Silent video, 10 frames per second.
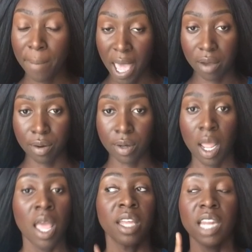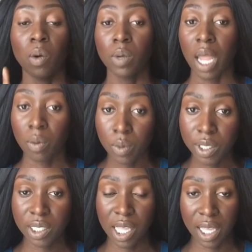pattern. Now what I will
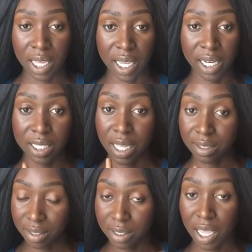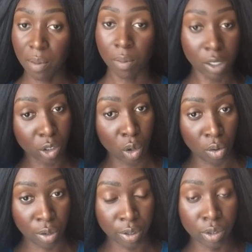say again is I did take much
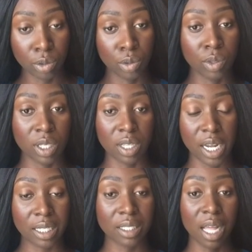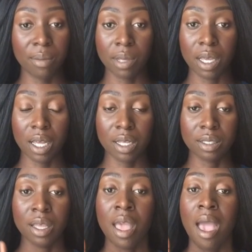longer to do this hairstyle
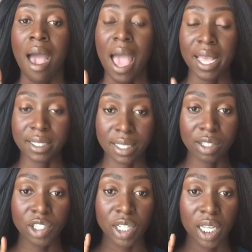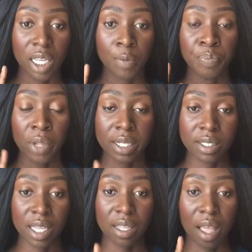because I essentially
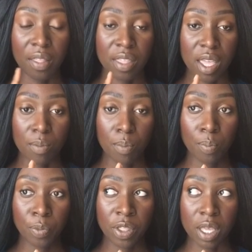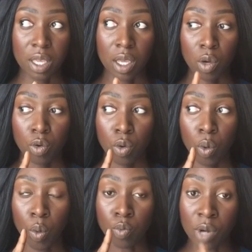did the
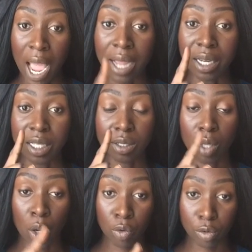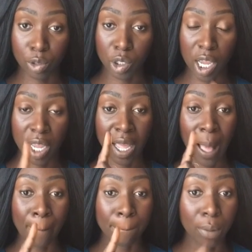knotless crochet
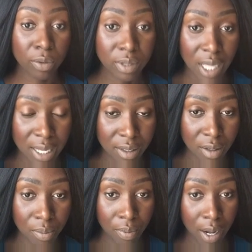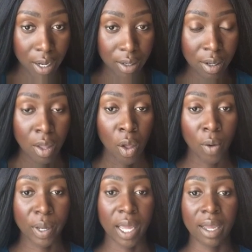on both sides of the braid.
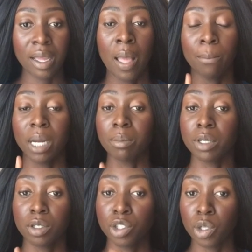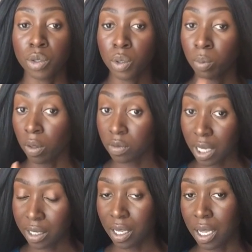Okay, but I'm going to show you both
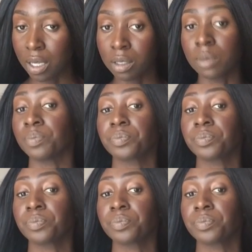techniques,